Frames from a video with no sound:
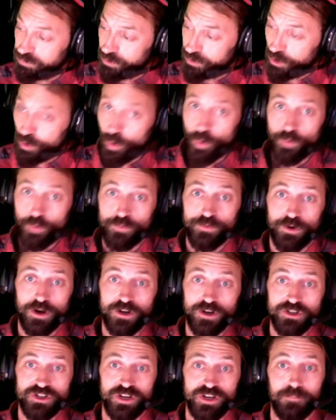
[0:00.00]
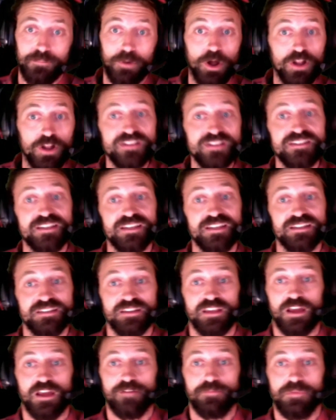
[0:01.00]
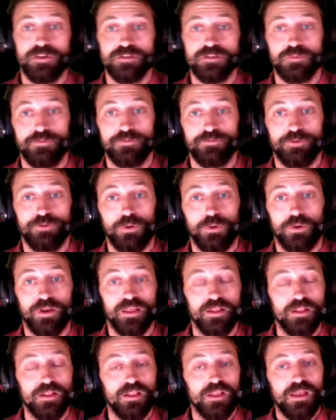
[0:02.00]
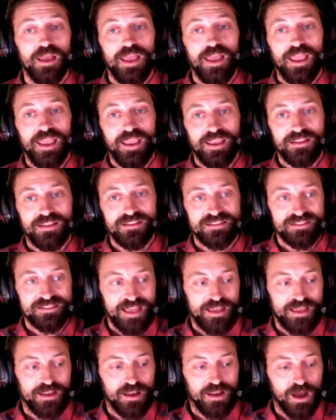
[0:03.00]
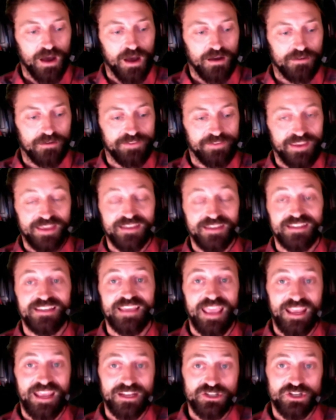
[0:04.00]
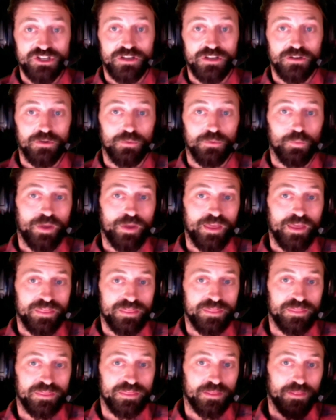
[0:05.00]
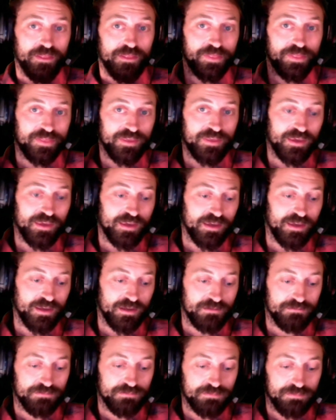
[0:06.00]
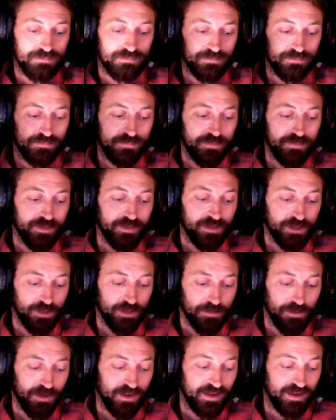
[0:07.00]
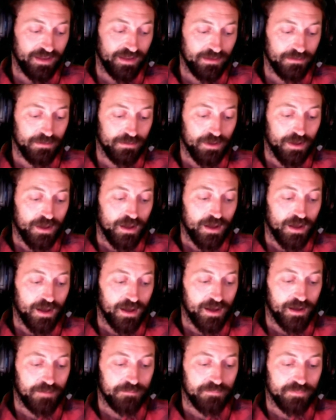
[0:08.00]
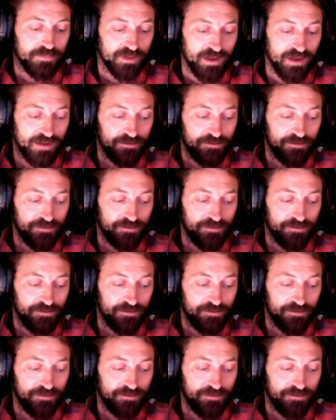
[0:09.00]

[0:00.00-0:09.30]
you know overarching policies that the government has put forward instead of engaging with the the community um, the